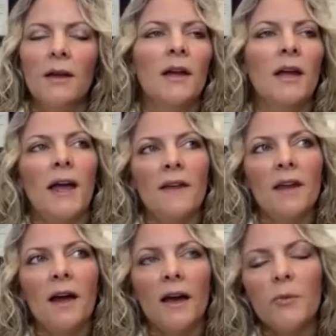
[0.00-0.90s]
And then
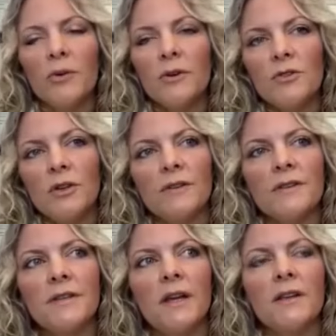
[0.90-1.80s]
a hyperadrenal
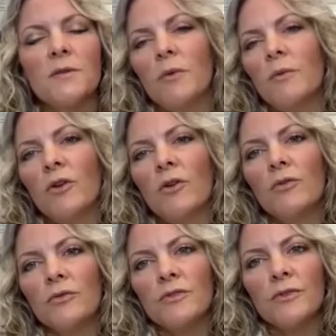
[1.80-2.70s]
state is when we go
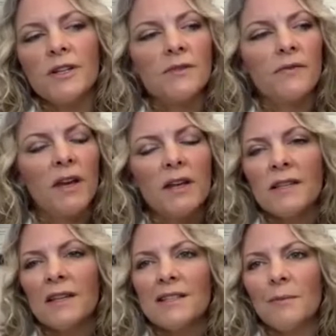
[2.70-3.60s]
through a stress event. It's
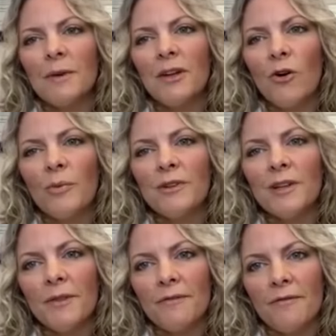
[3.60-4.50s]
like somebody opened
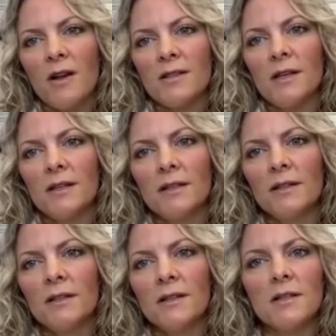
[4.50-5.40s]
up the faucet.
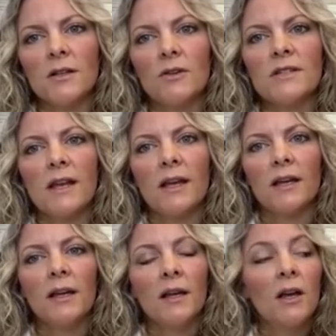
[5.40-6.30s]
So it's
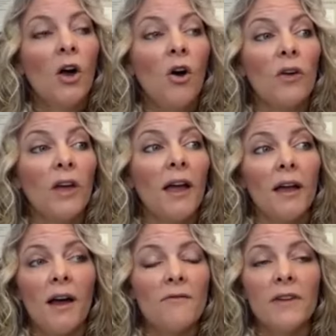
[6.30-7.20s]
like,
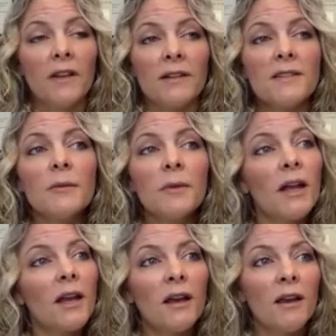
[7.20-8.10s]
okay, I'm feeling
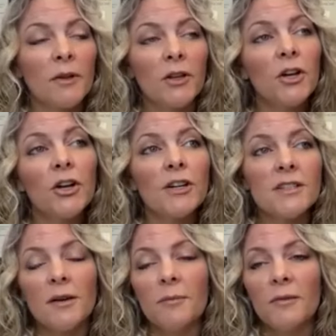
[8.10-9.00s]
stimulated, I'm alert,
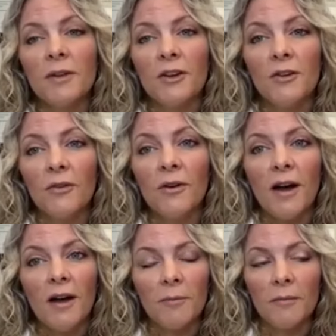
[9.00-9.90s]

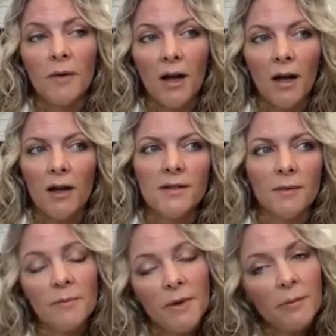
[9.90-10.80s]

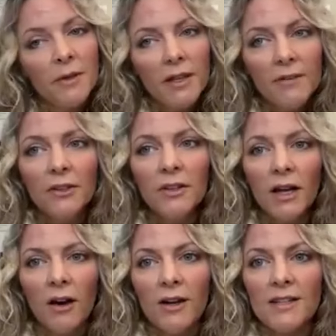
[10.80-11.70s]
some people even
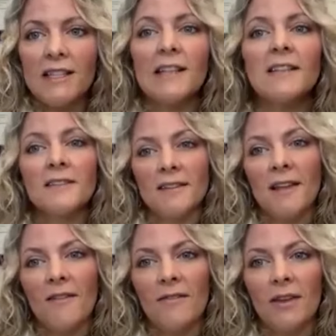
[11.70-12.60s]
are addicted to
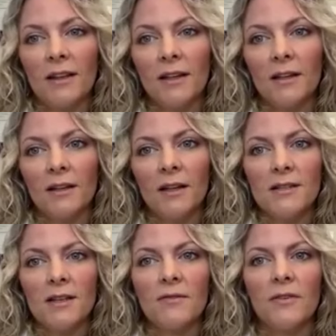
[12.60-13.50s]
that feeling
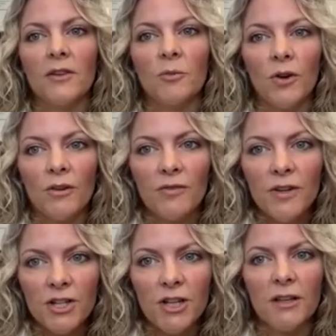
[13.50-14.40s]
because they feel more
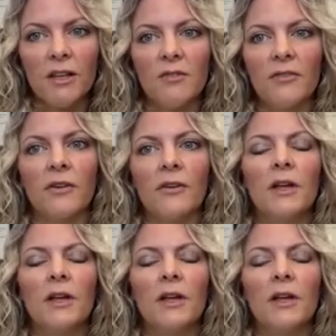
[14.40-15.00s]
efficient, they feel